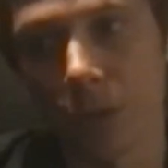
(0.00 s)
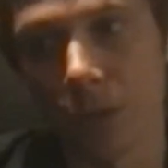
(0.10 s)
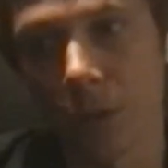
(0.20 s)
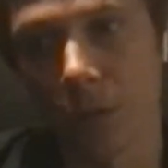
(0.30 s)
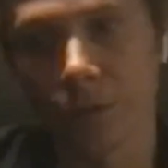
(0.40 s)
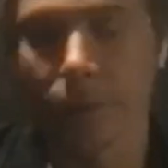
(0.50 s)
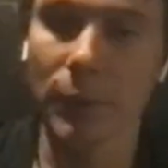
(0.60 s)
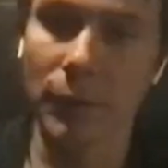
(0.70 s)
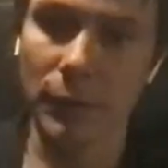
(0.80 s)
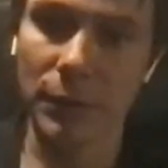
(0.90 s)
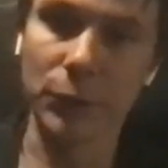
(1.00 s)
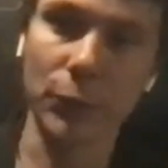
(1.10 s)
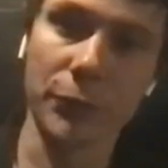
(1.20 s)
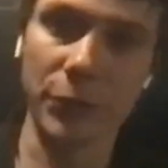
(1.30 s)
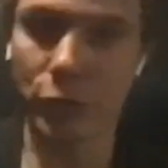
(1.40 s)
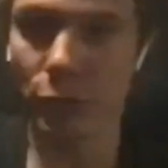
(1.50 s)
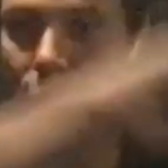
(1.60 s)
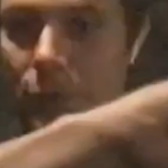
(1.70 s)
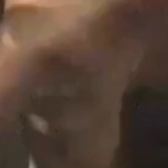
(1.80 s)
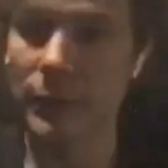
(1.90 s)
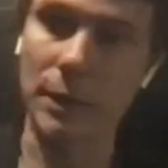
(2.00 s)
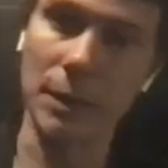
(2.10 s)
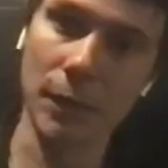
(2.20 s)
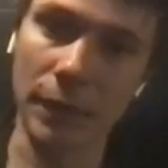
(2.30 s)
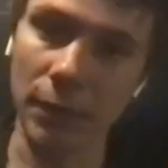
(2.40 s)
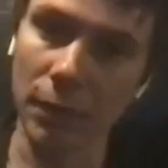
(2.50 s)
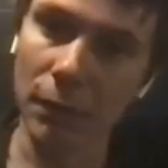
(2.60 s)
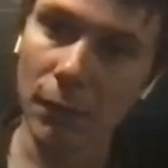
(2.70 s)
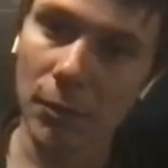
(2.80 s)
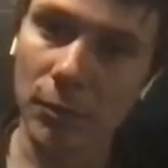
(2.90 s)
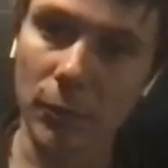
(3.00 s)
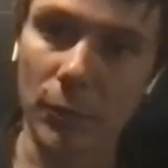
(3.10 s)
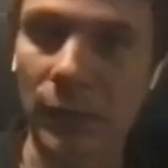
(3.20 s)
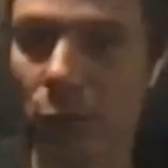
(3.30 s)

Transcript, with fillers: of different features. Like like